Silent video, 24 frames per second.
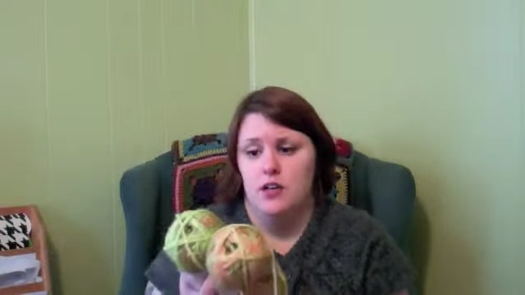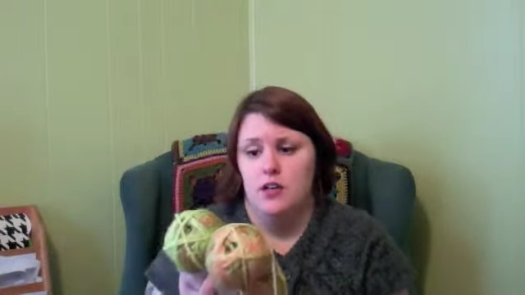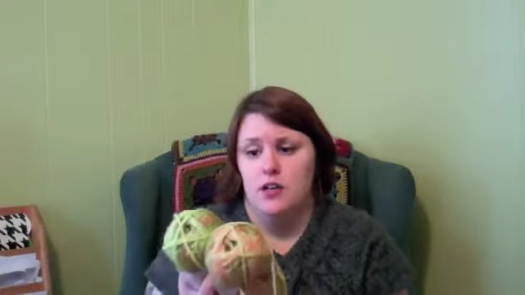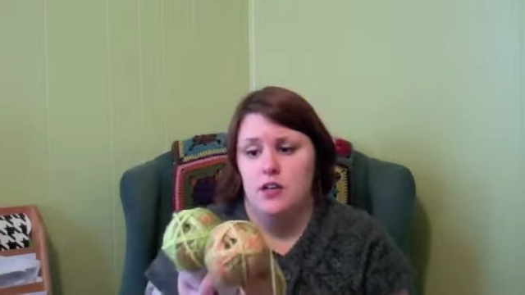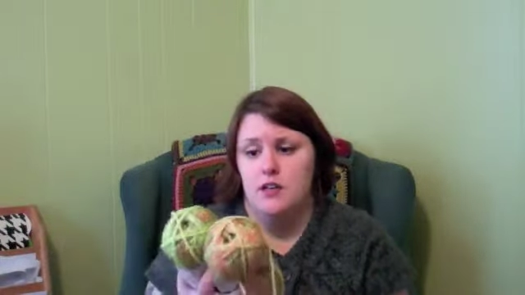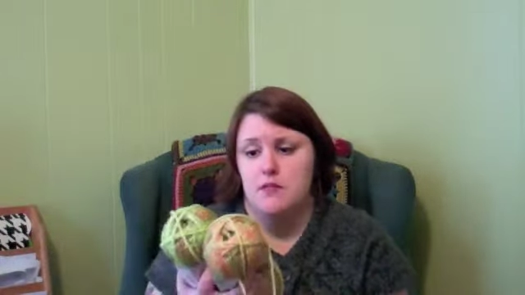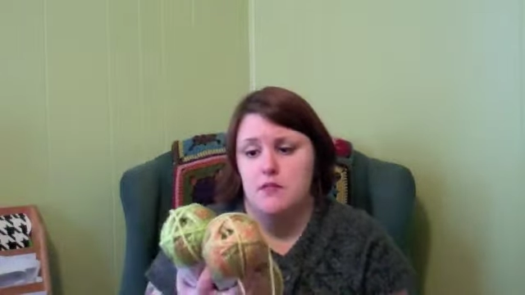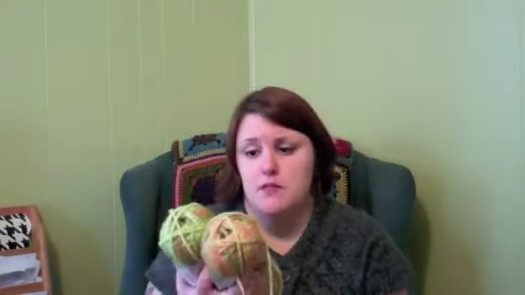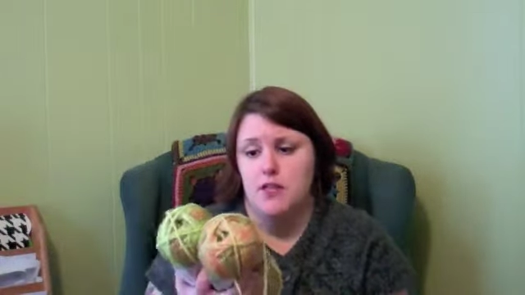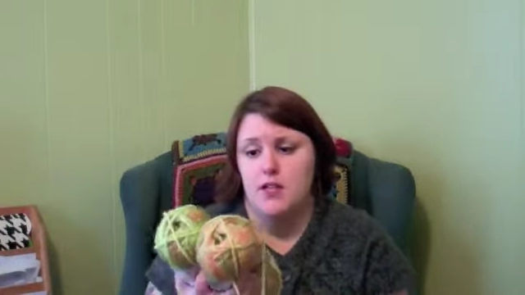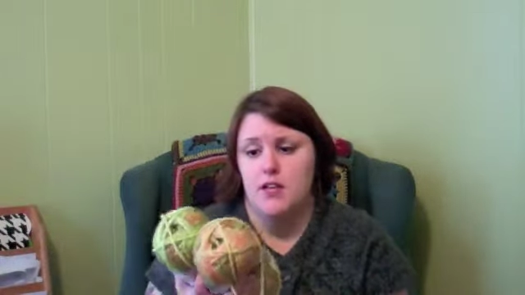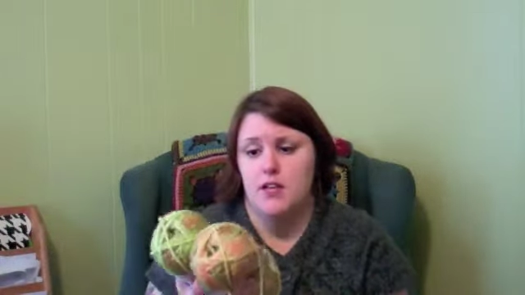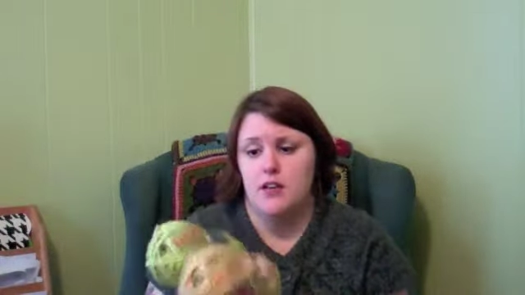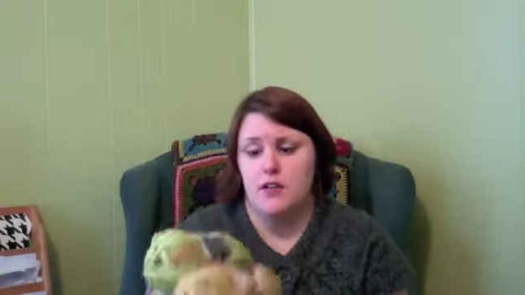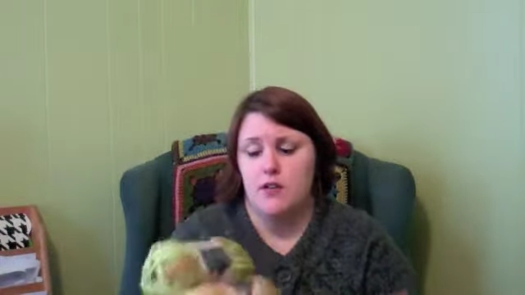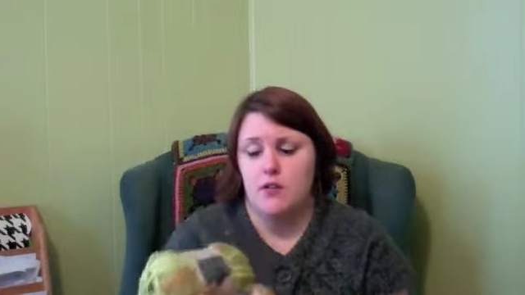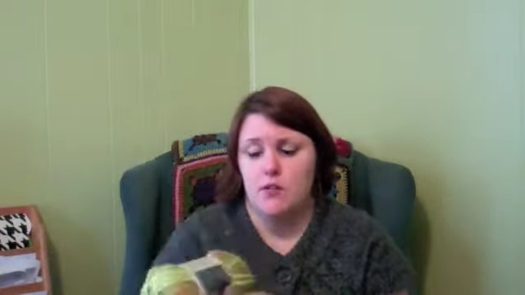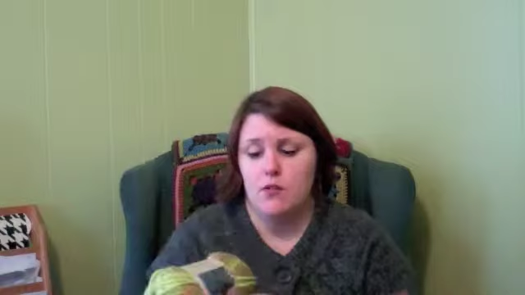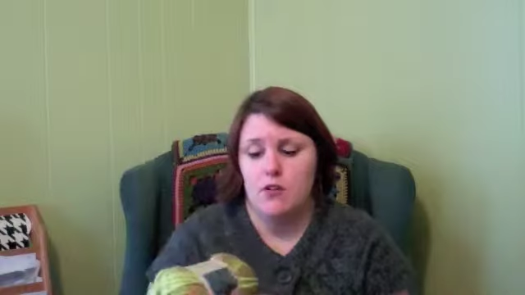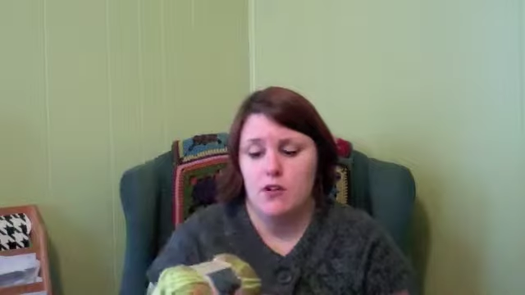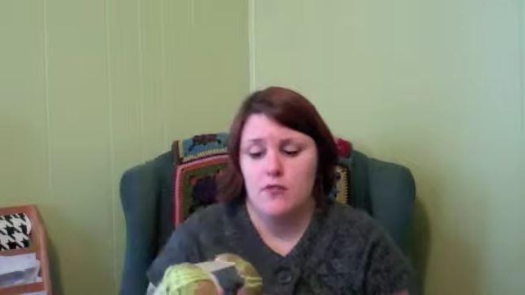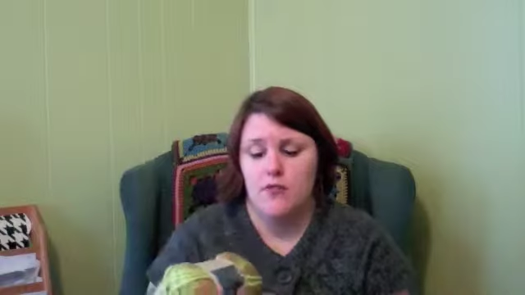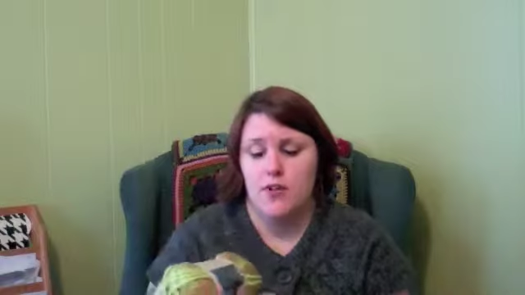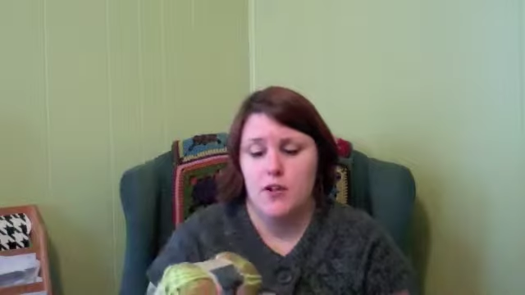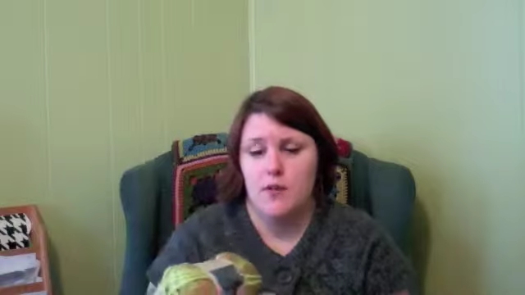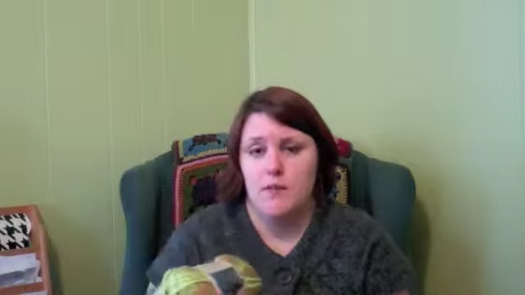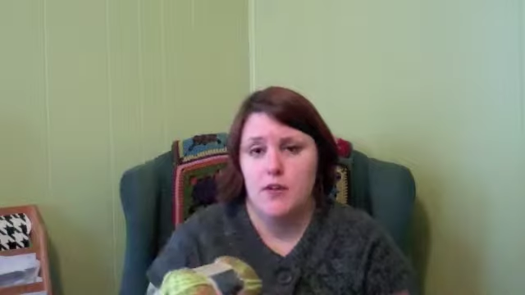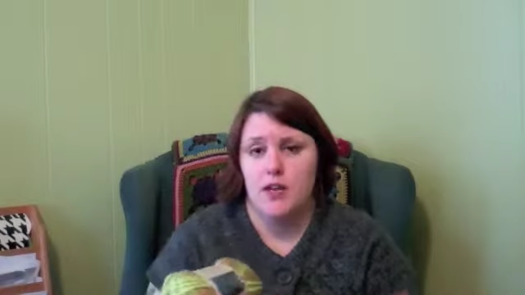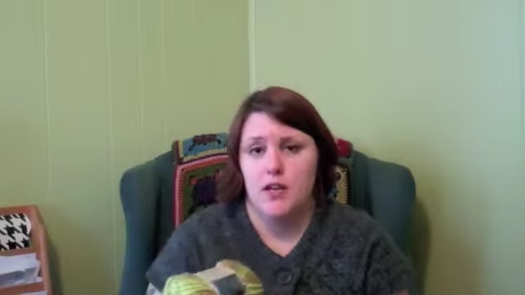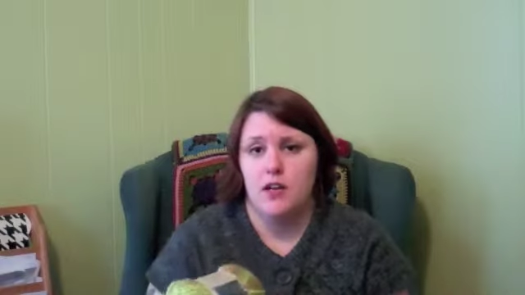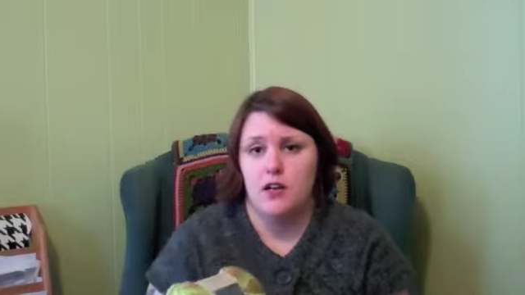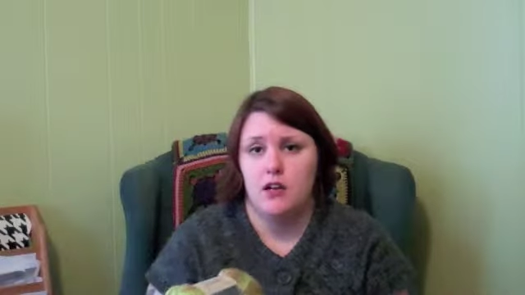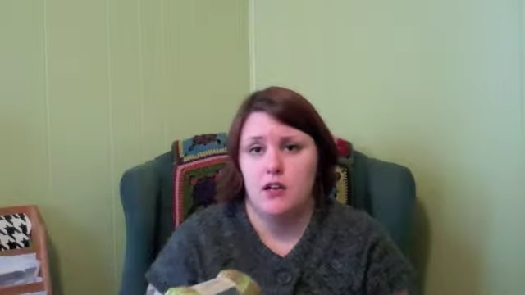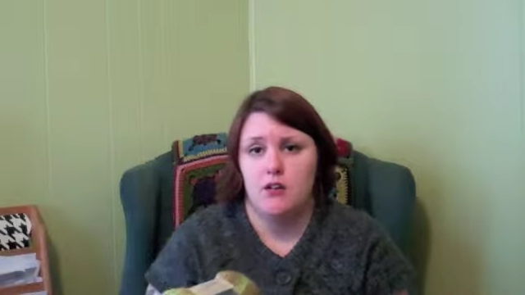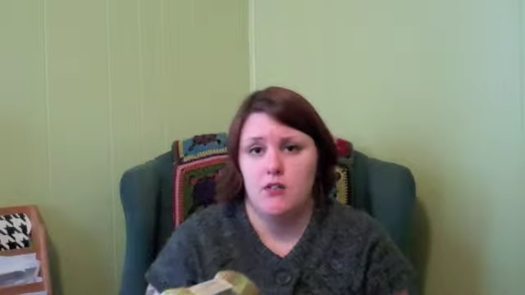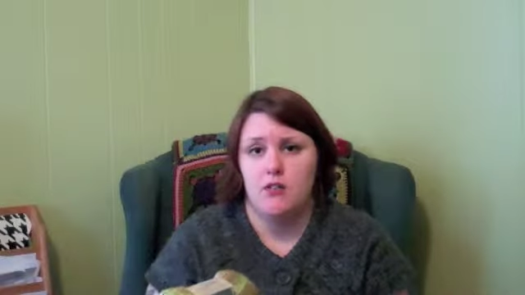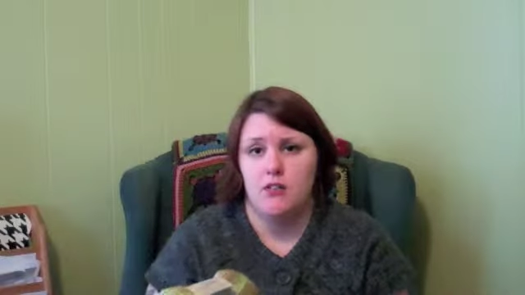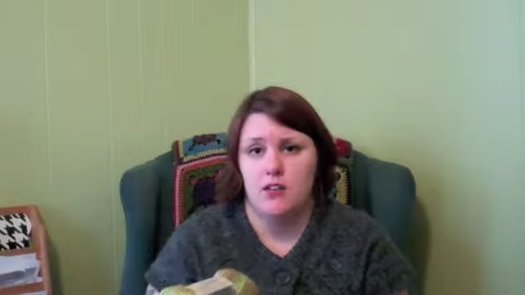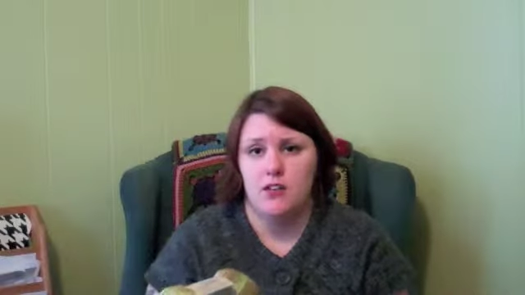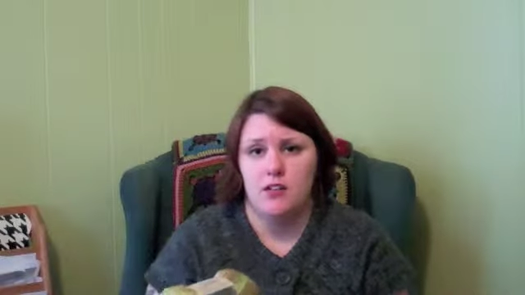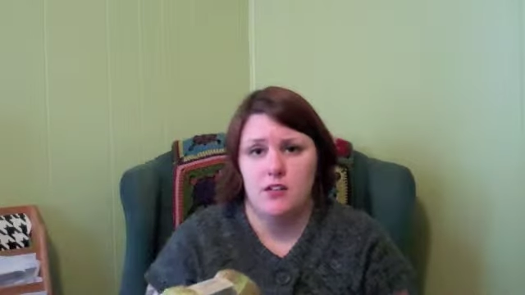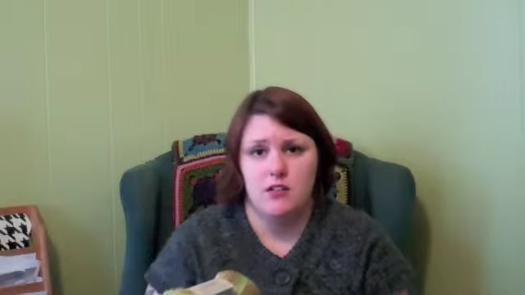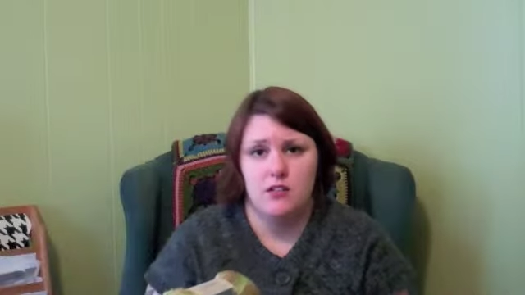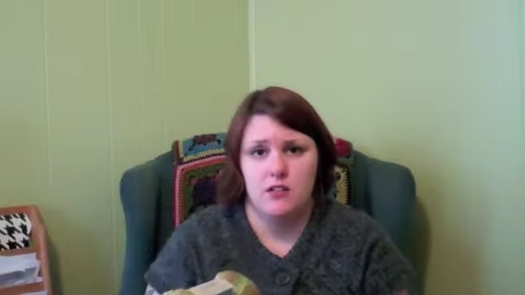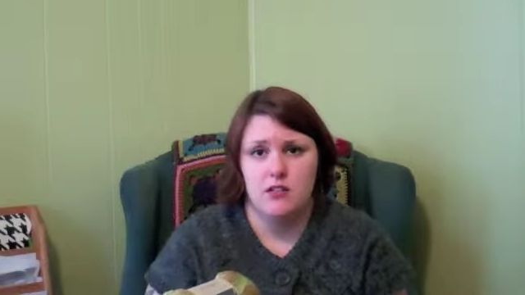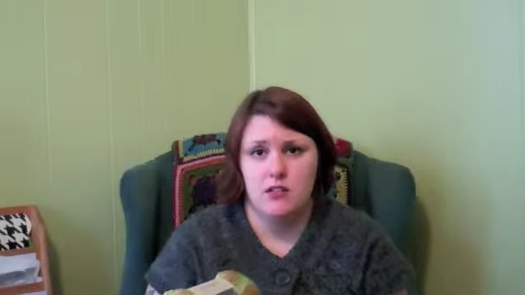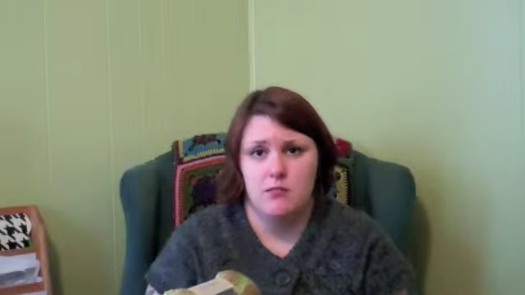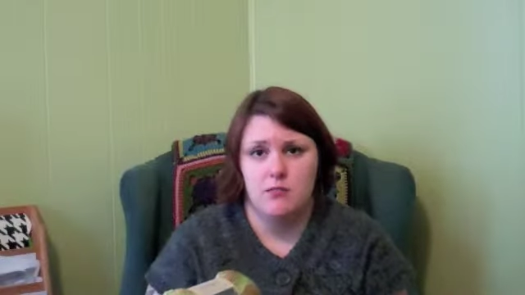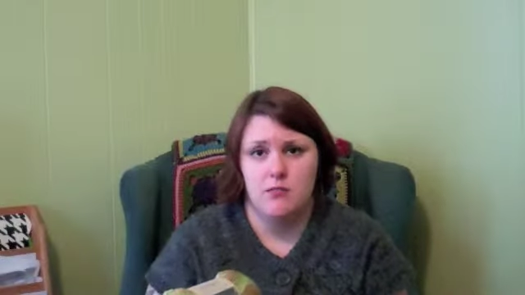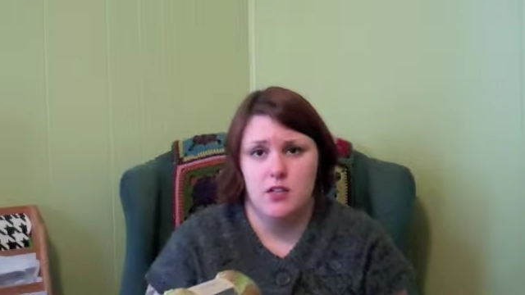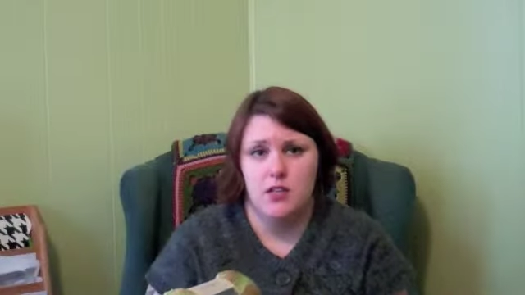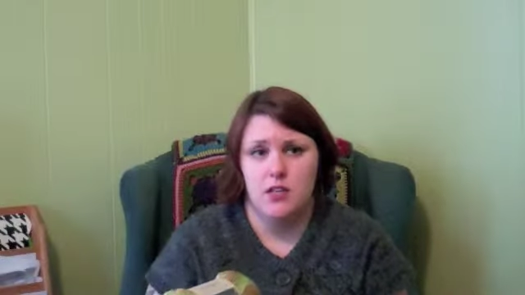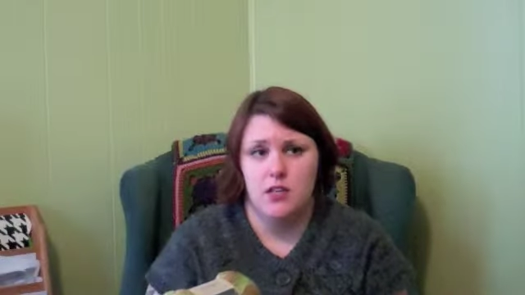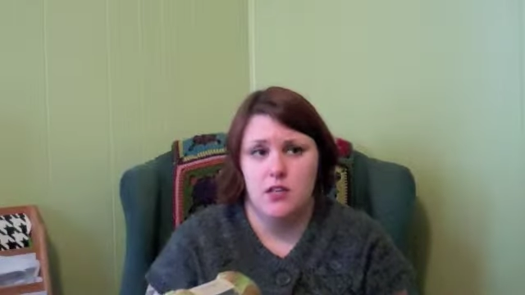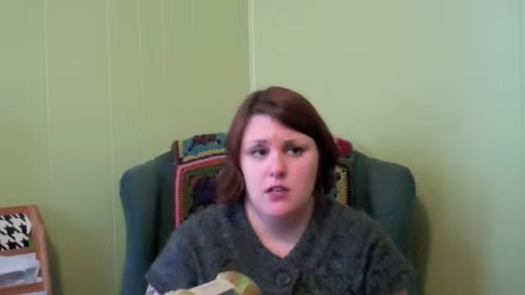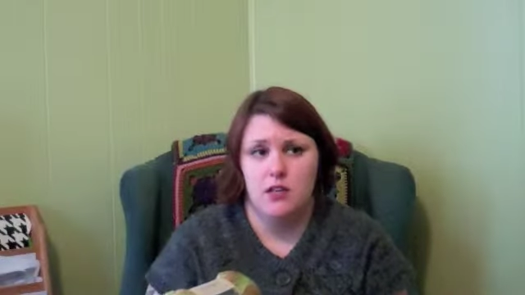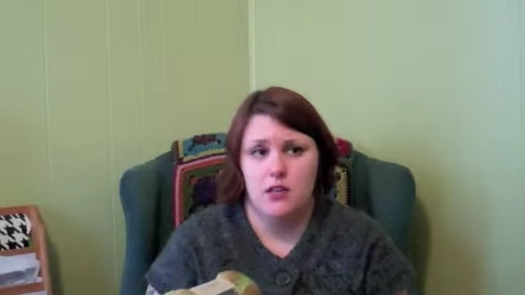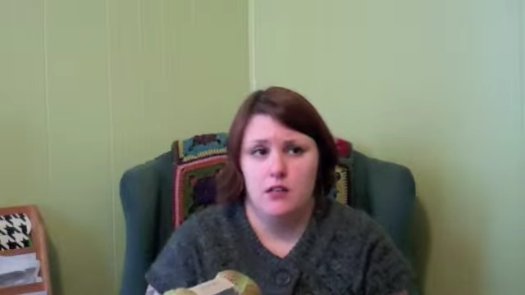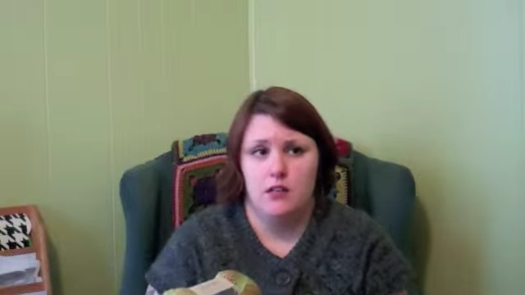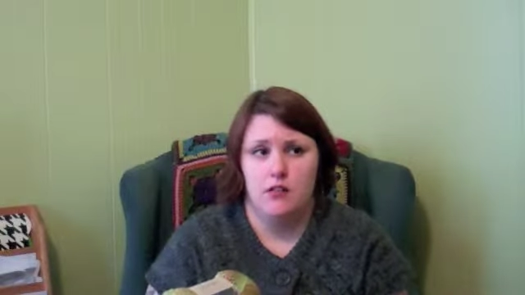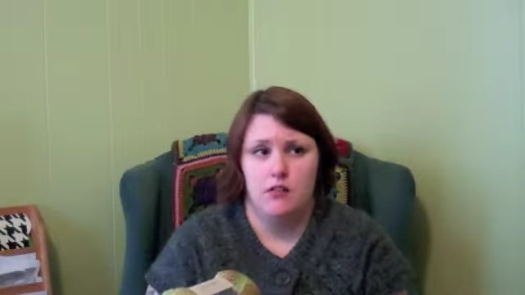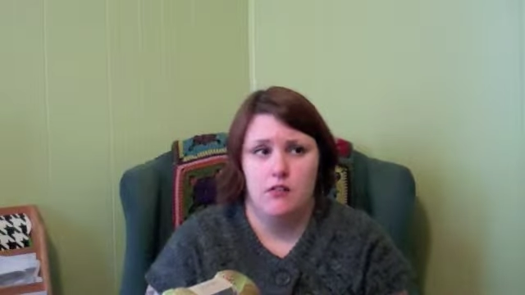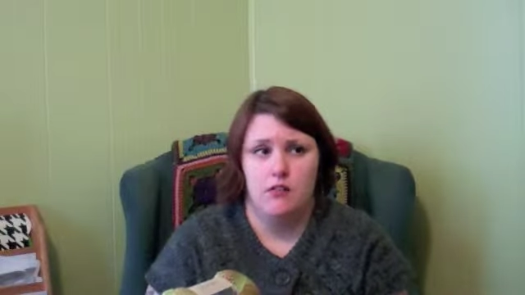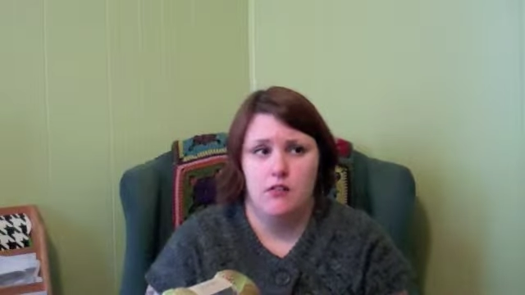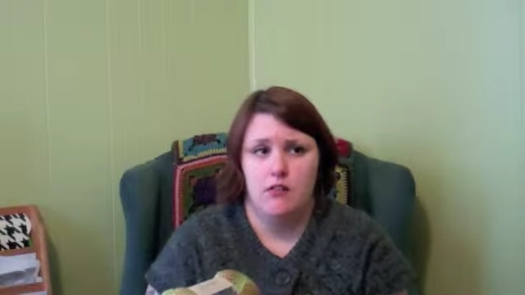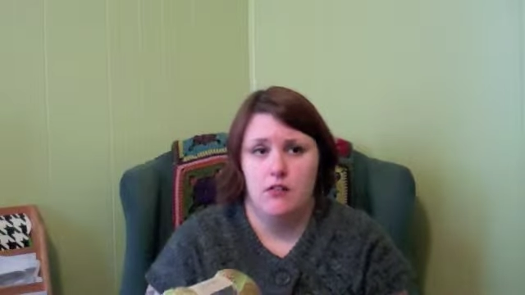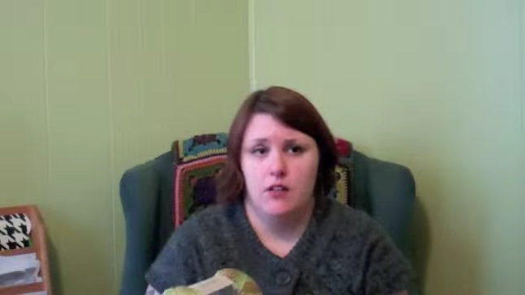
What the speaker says: I'm like, what if I make a critter or something,